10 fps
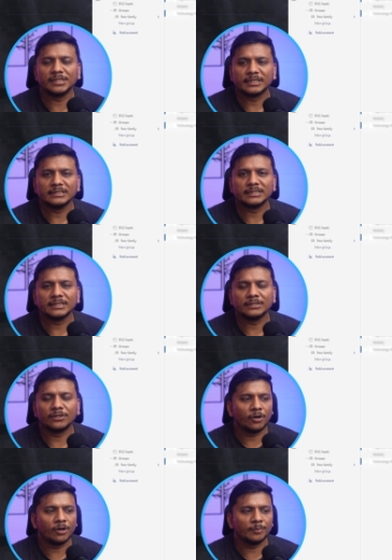the content
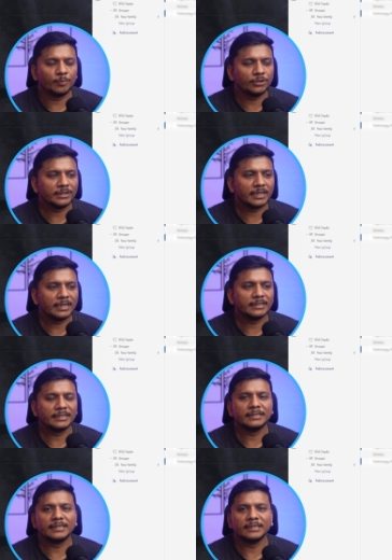or put the
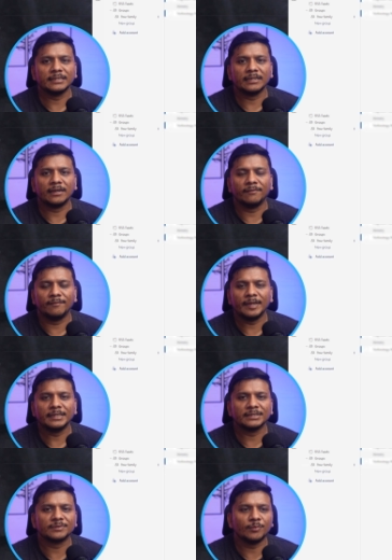content in a
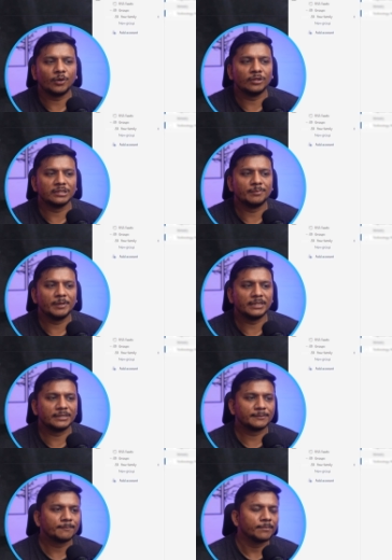very small
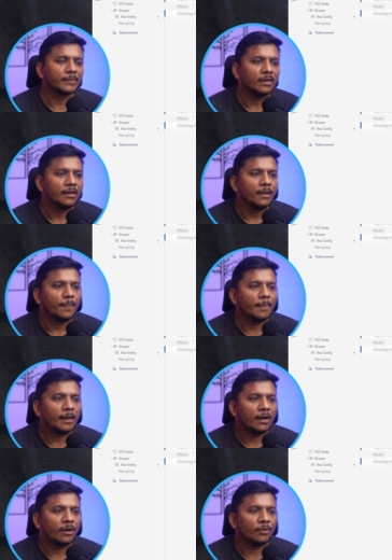space.
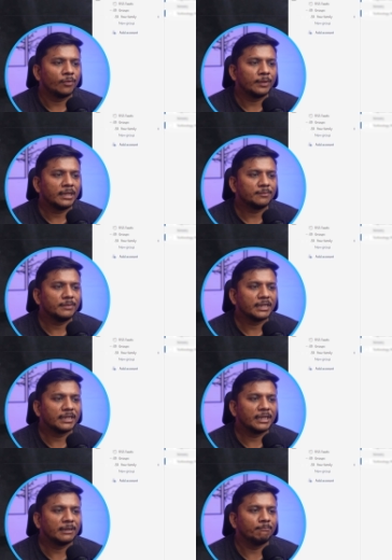Now let me
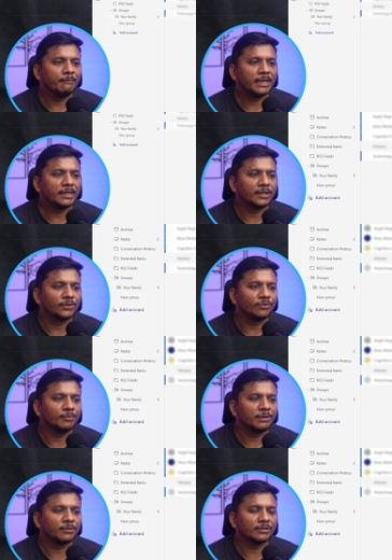again make it
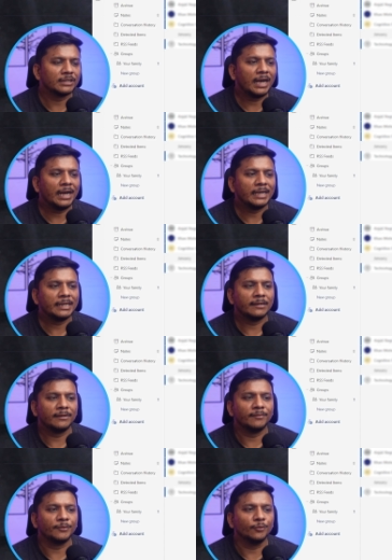roomy, because I
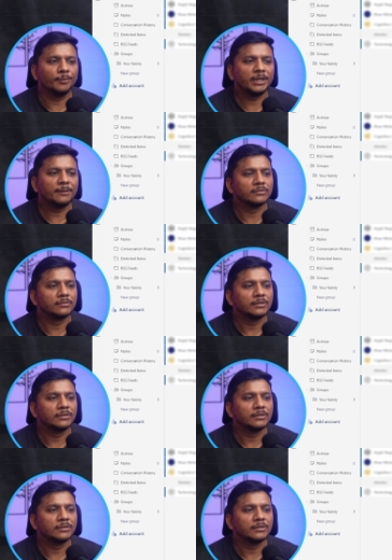love roomy.